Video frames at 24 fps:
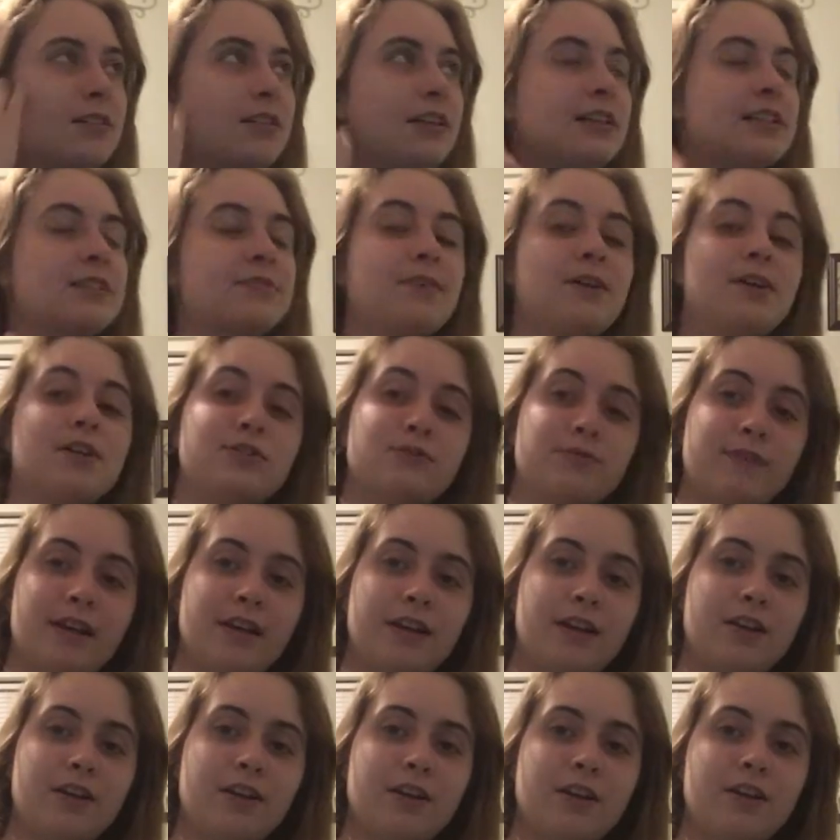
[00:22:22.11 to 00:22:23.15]
as far as
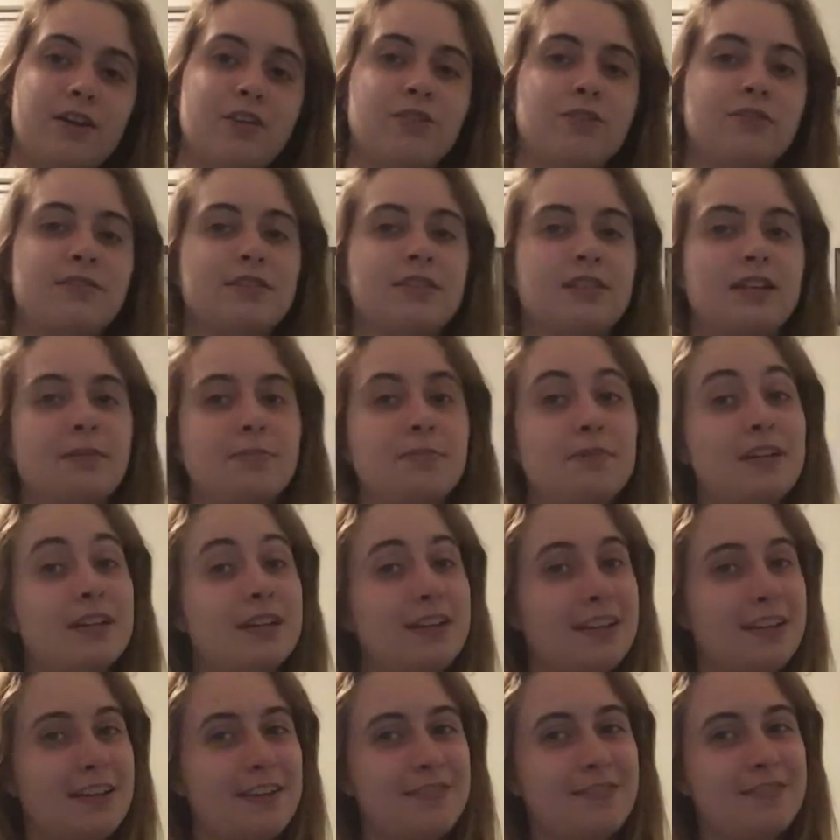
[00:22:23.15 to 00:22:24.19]
rating goes, I'm gonna
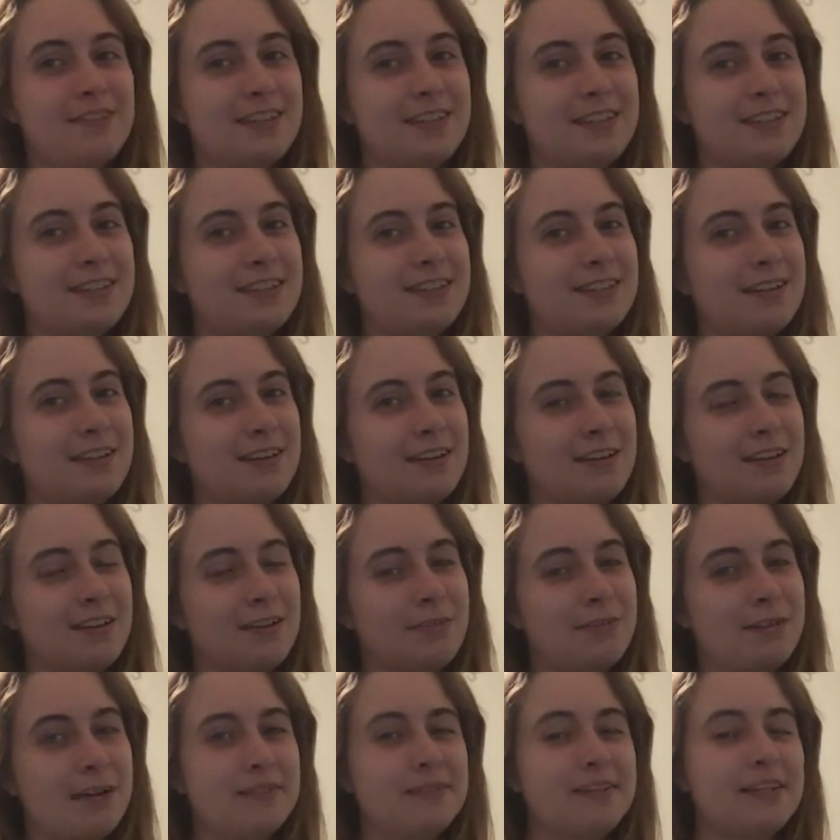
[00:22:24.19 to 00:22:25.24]
give this
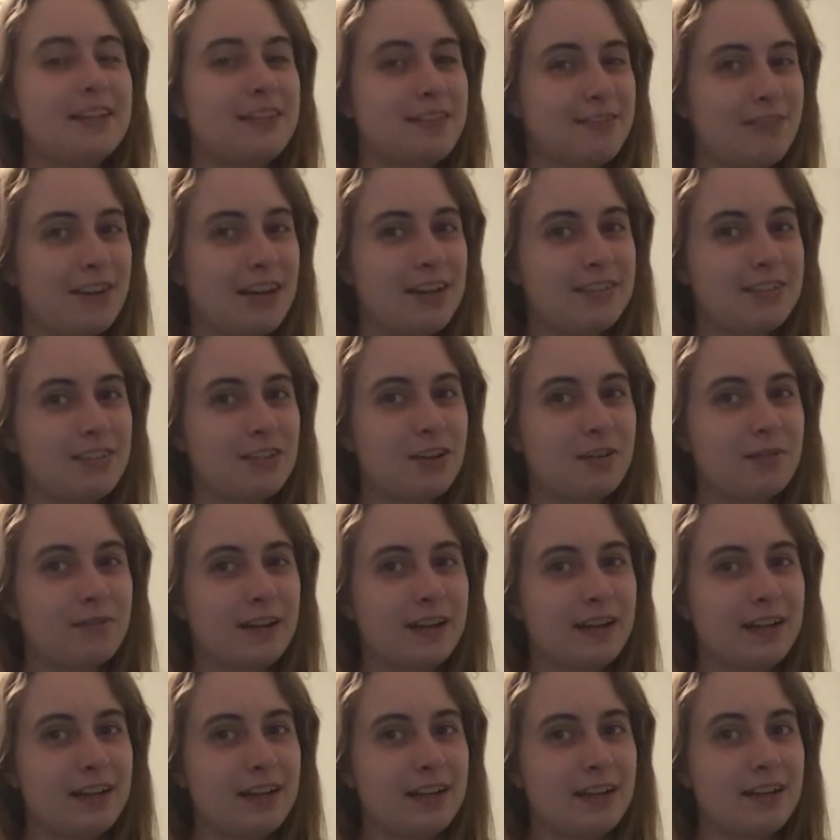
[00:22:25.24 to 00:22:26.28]
5 out of 5 star
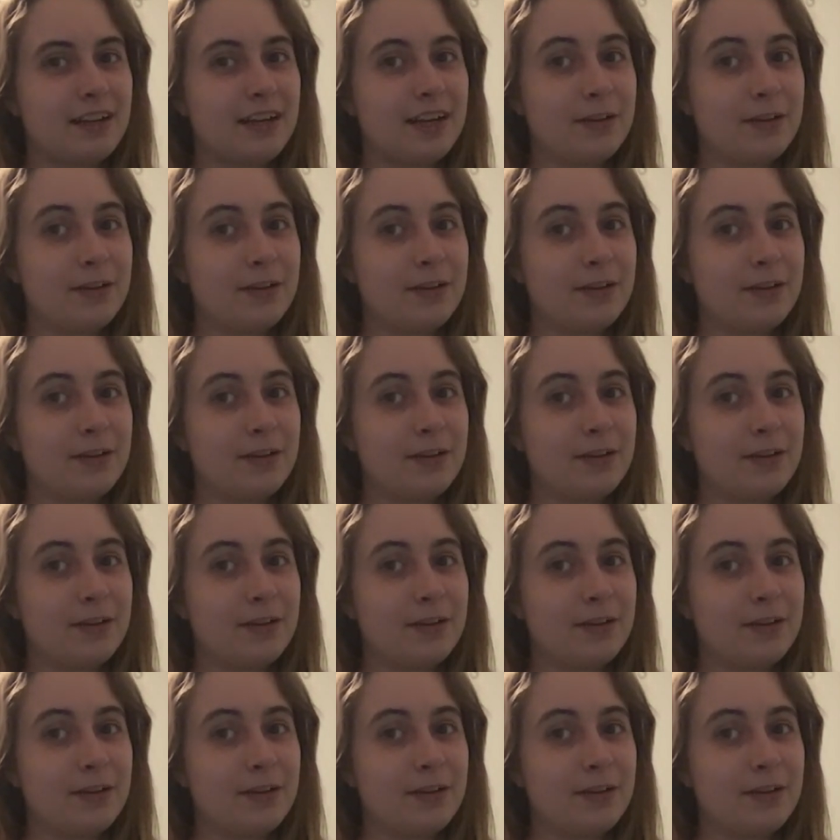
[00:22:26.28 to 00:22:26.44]
rating.